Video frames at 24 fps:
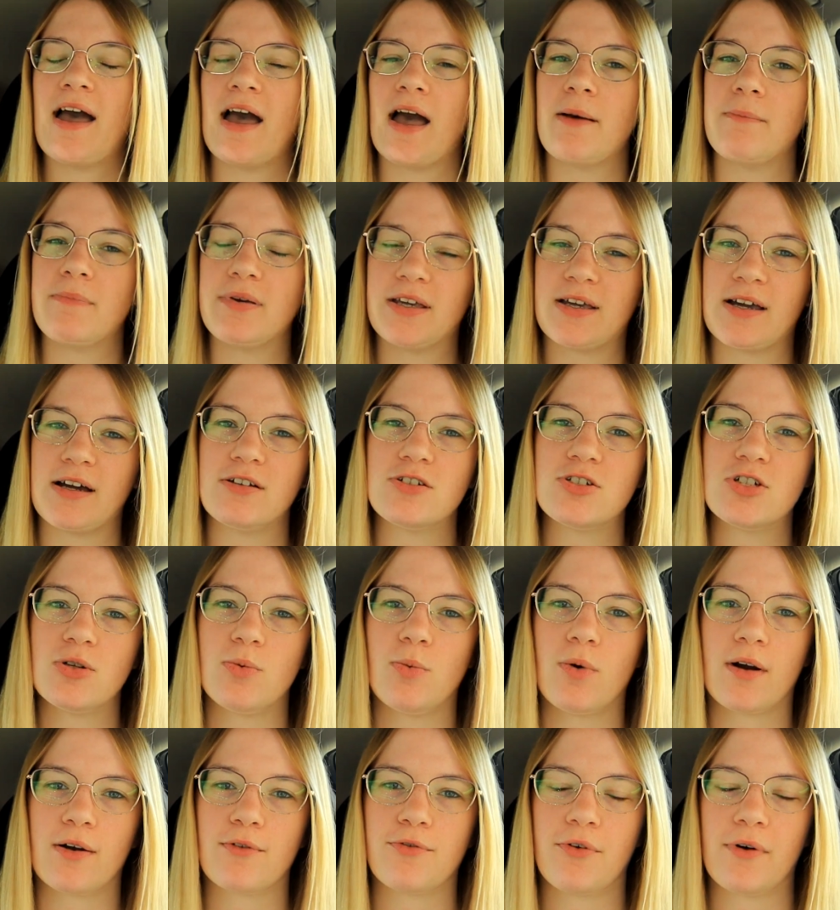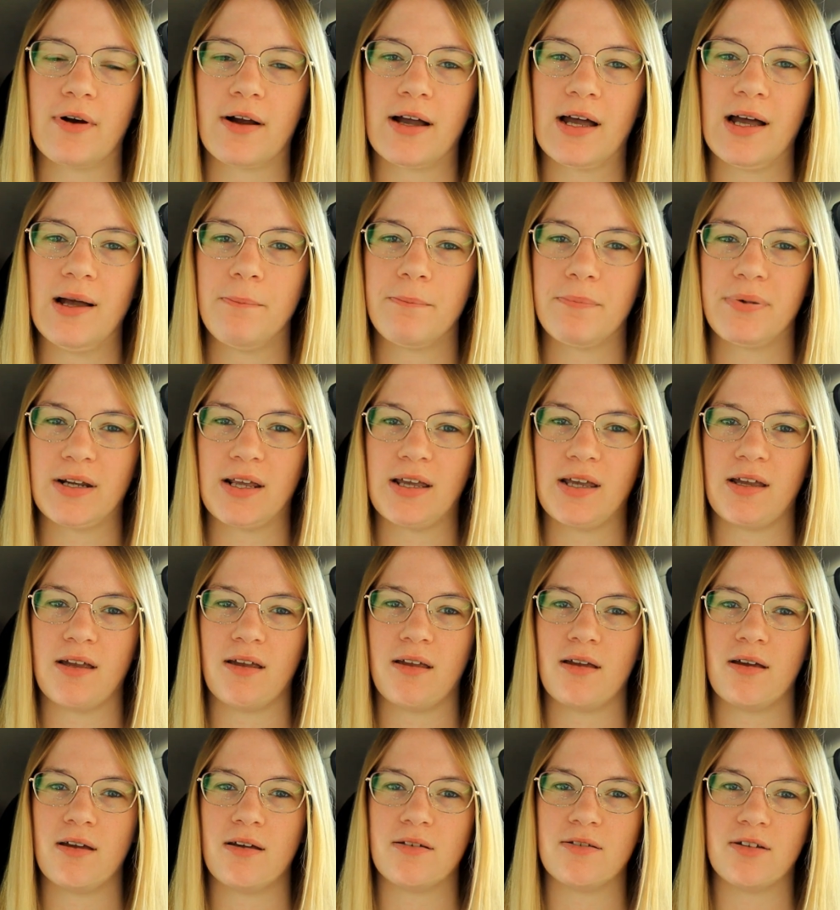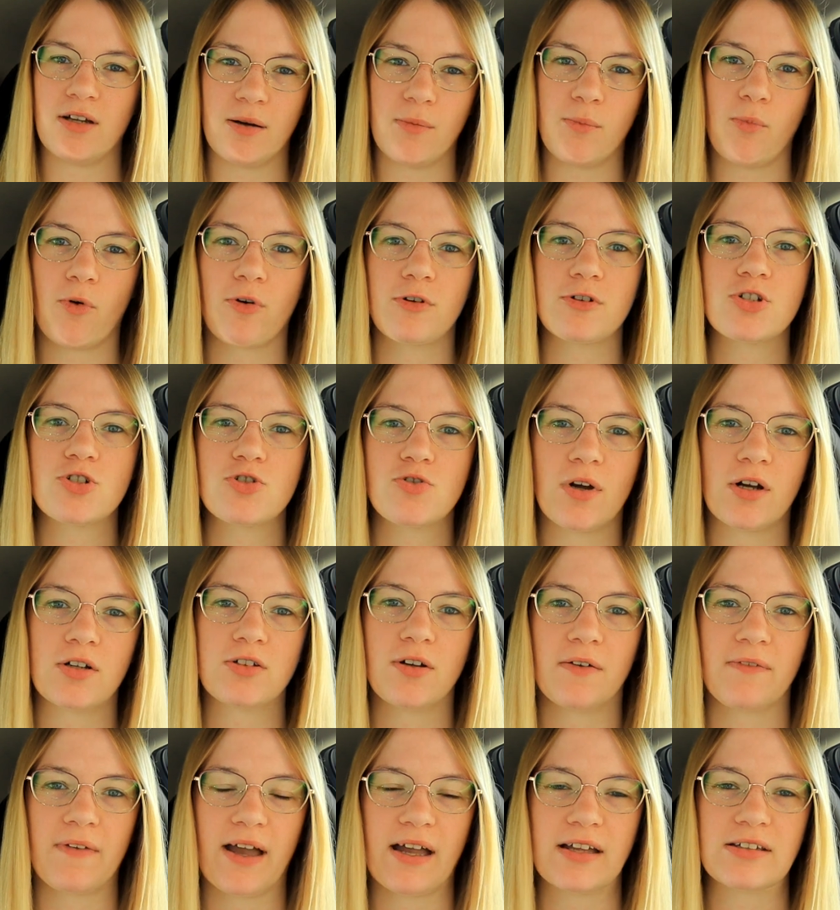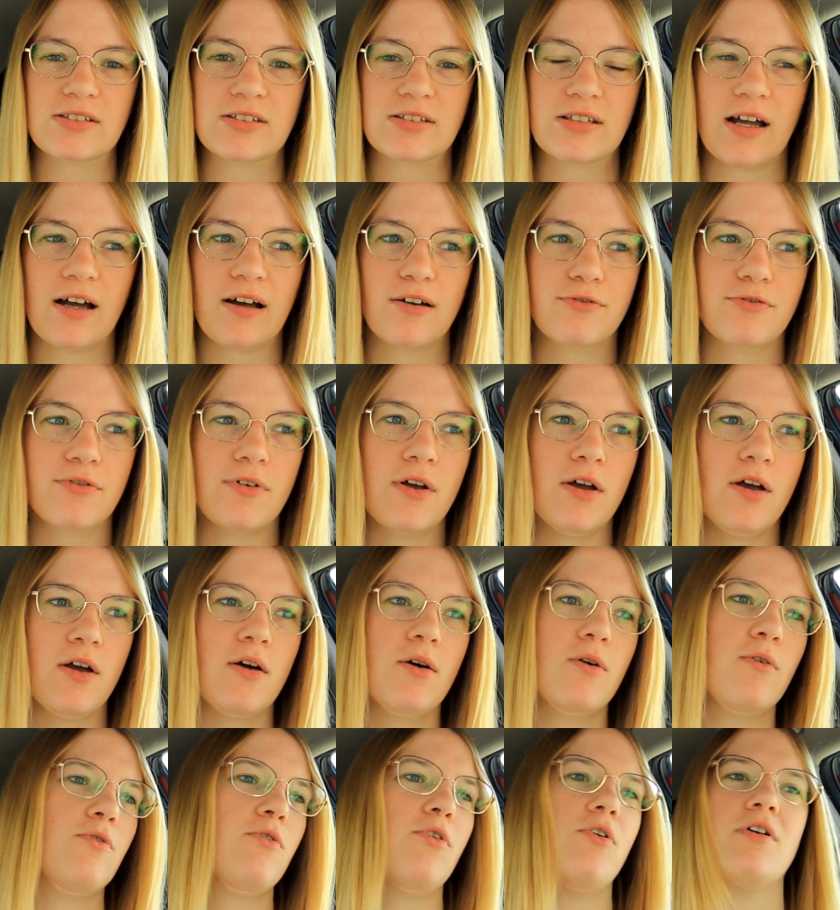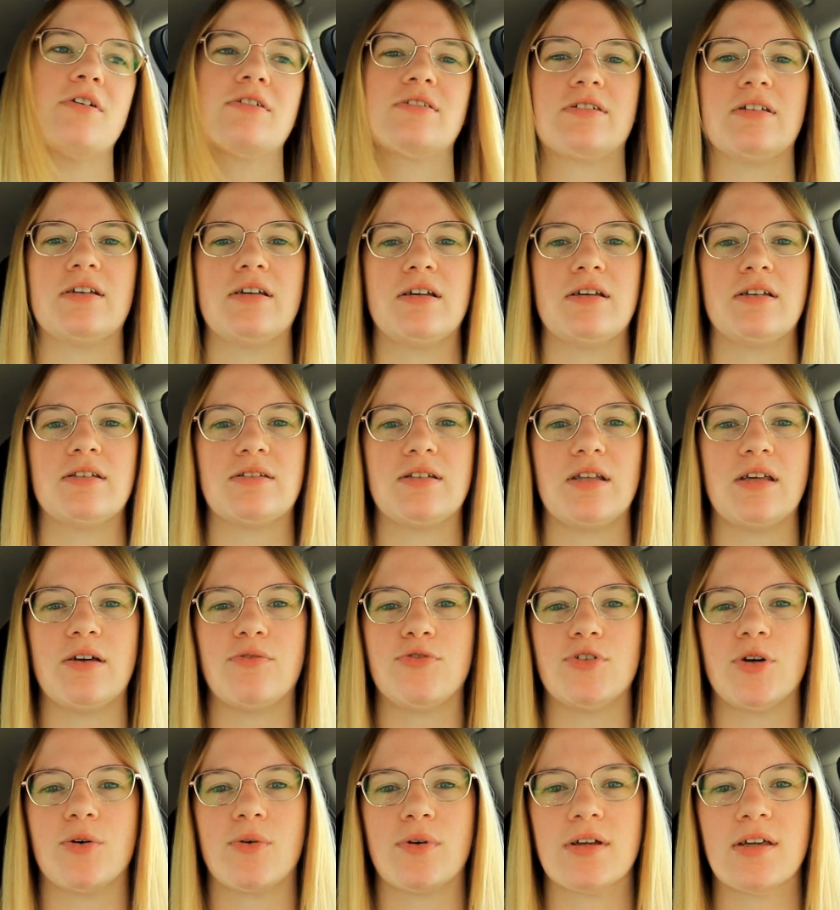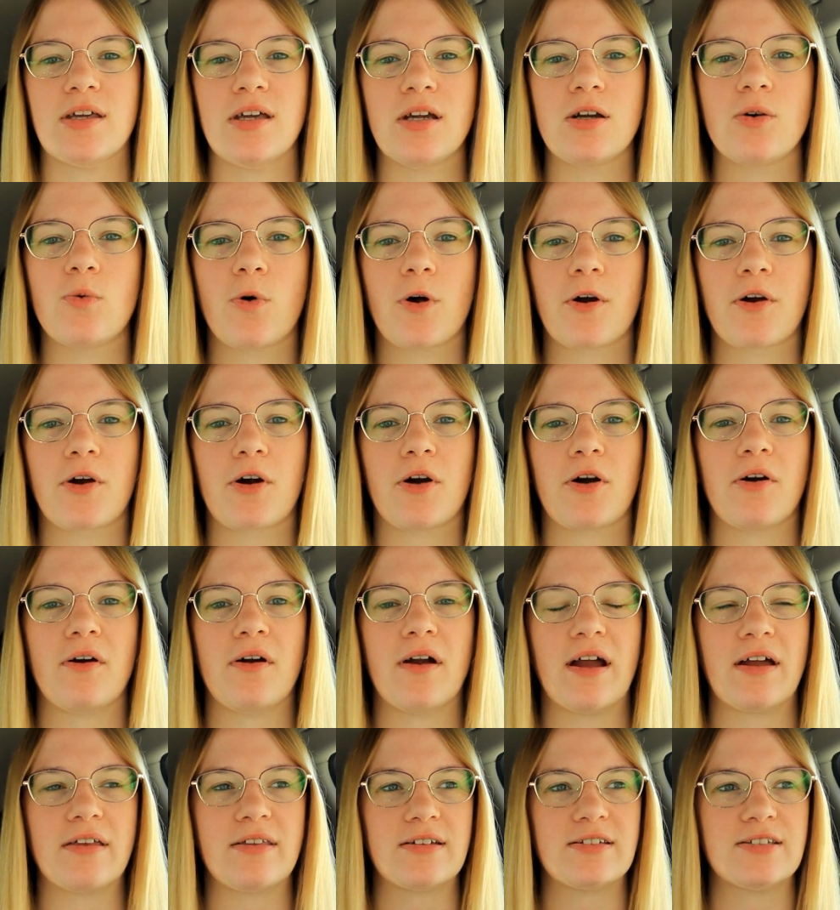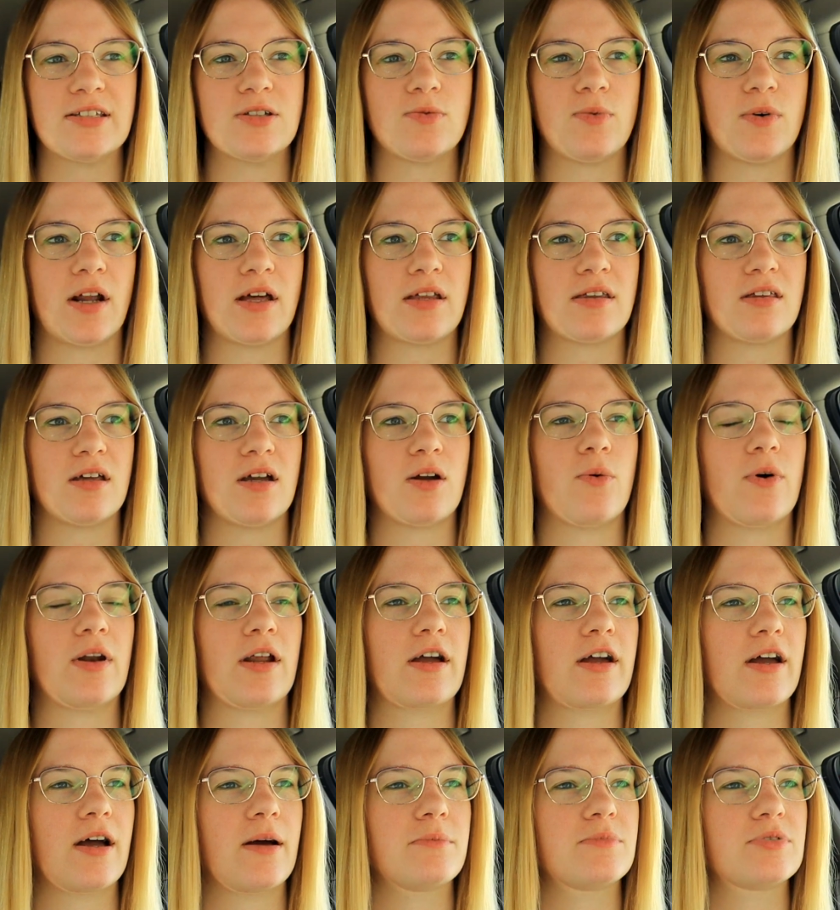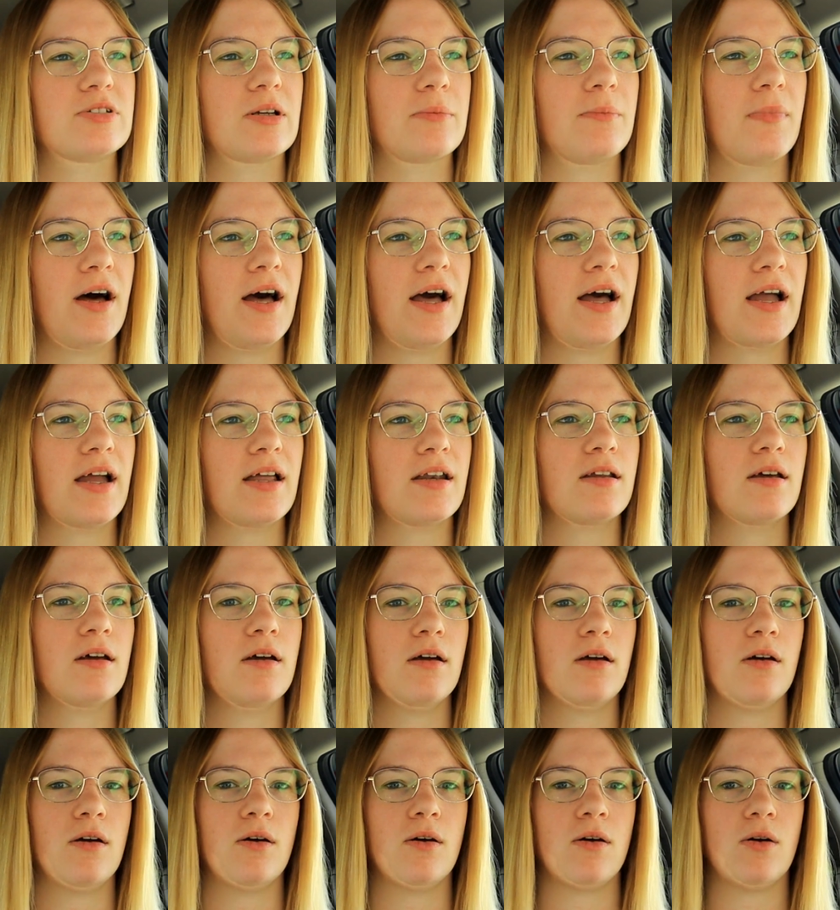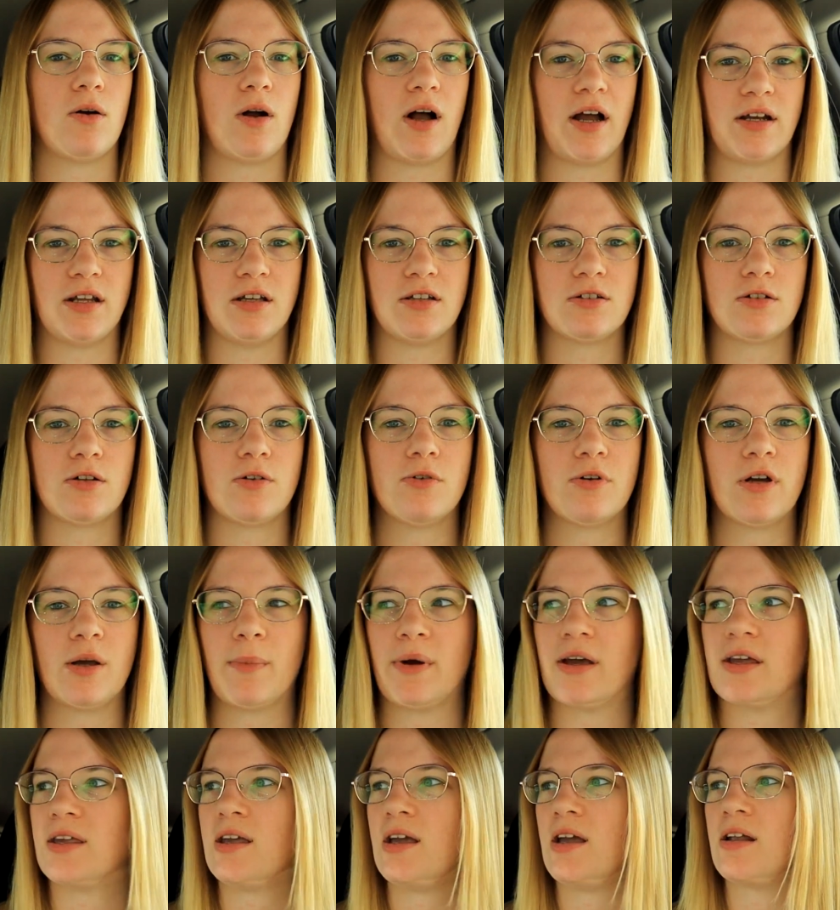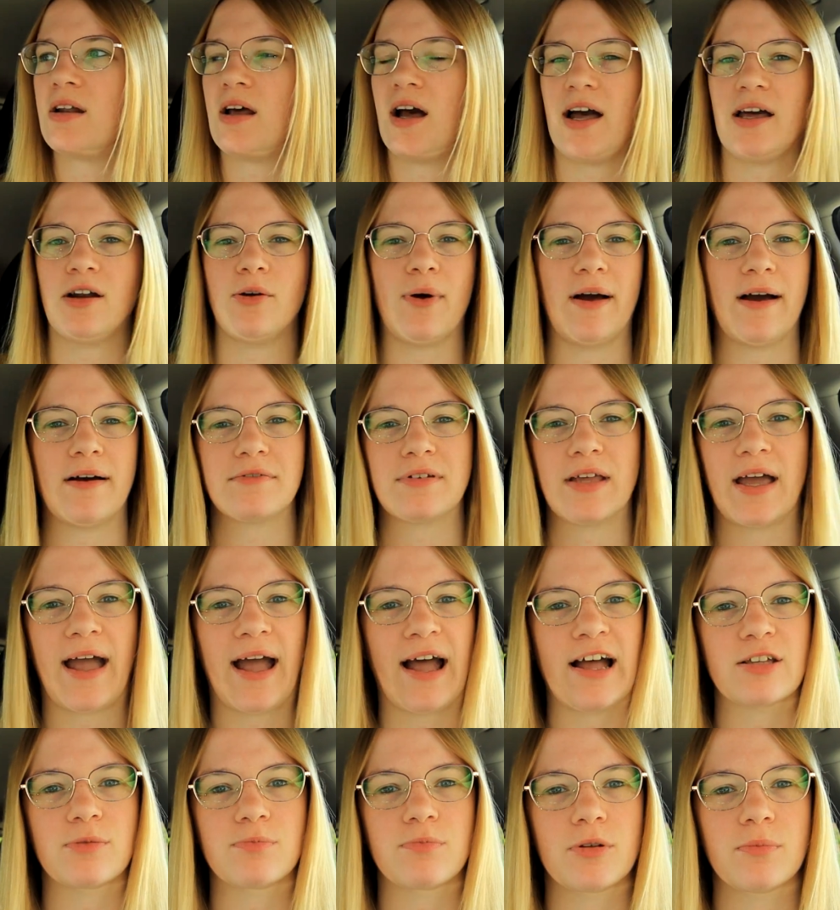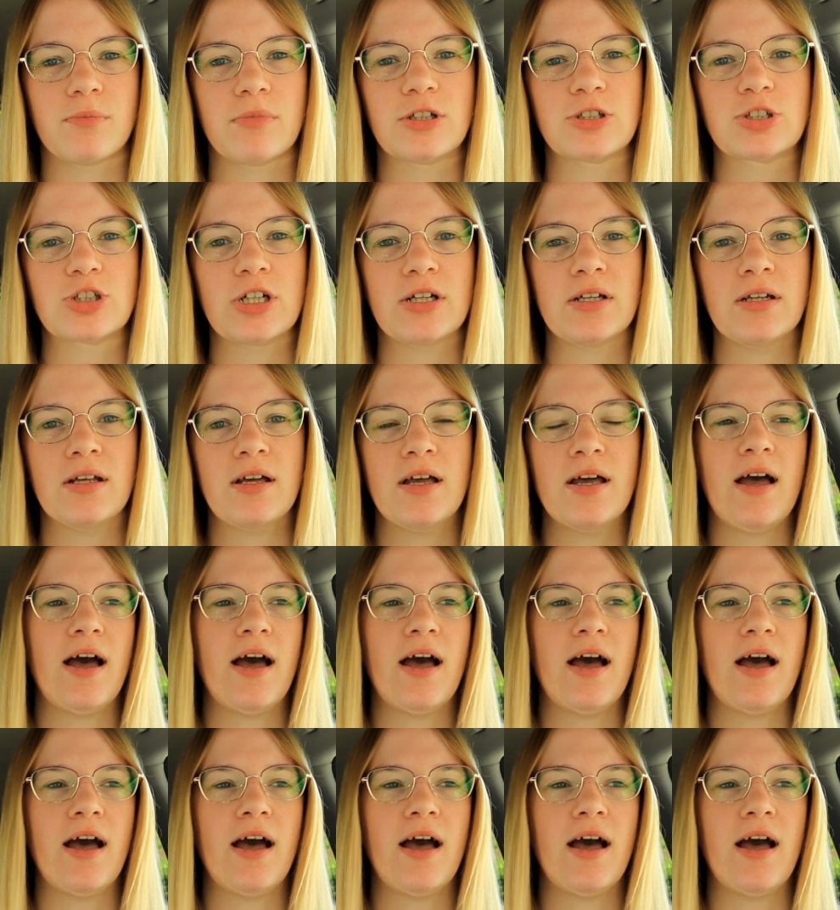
And because you work for a company, they're more strict on that stuff. Versus if you're a gig worker, and this is what I think when it comes to mind, I need to go get my kid. I don't have to ask permission.